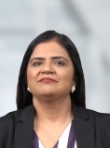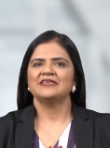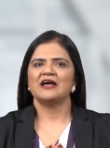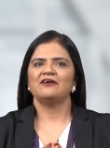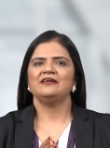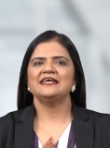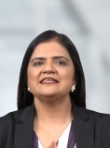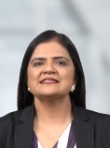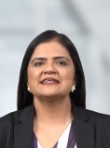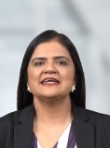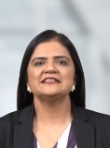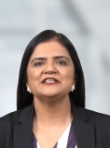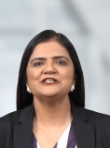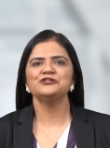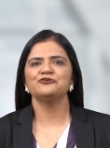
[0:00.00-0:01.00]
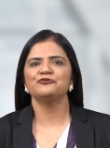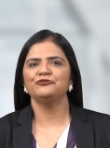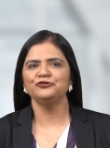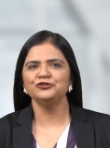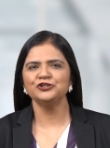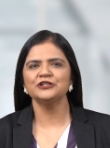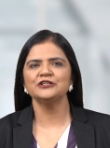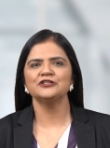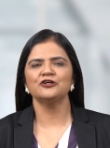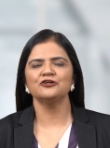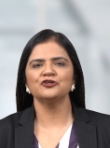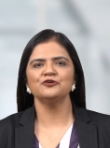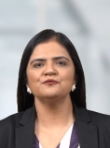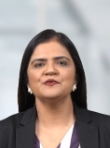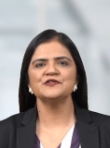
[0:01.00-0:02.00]
Now let's get into crucial
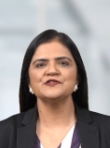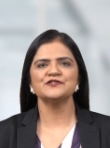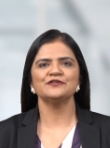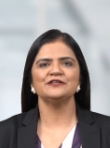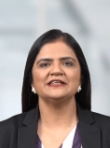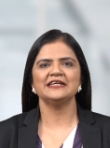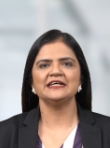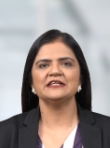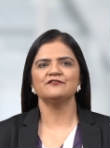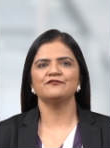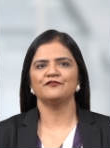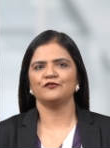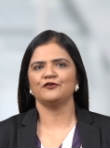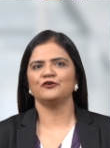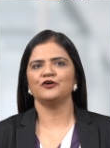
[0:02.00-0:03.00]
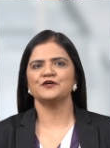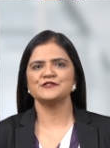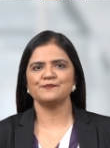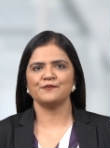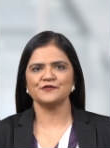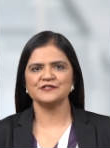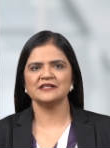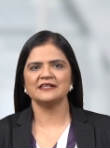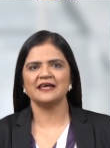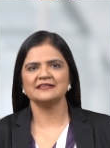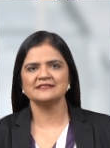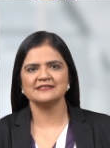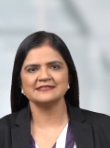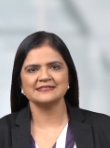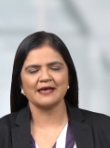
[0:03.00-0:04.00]
documents you'll need for your sponsor
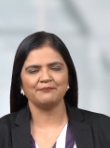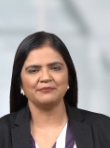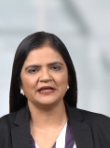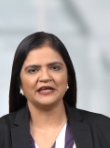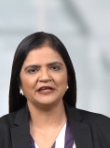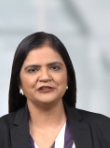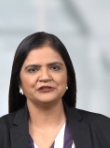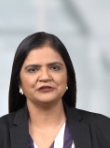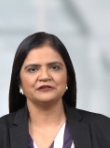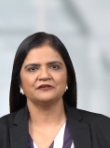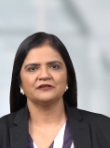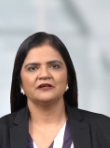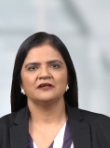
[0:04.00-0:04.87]
license application.